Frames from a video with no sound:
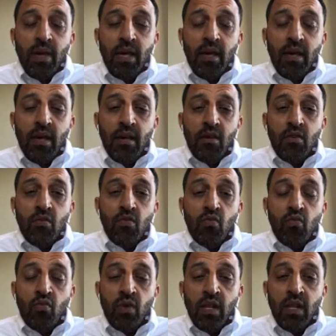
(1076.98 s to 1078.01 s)
be
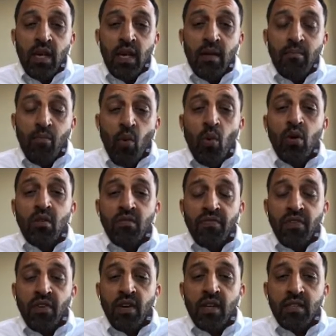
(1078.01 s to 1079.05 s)
really
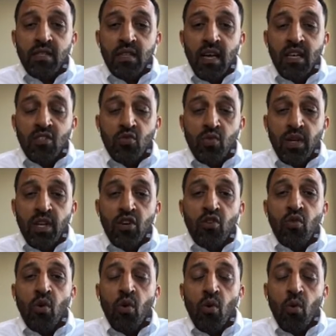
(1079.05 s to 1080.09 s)
important for us as we
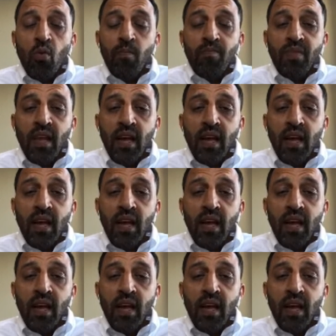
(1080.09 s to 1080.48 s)
grow